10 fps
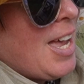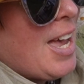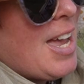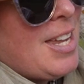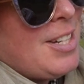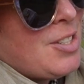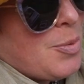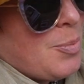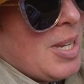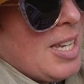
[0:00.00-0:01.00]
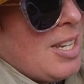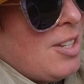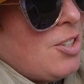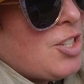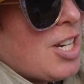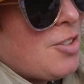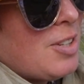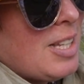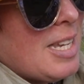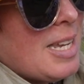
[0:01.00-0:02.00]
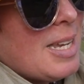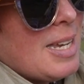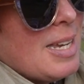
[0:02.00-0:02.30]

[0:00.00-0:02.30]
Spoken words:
and we generally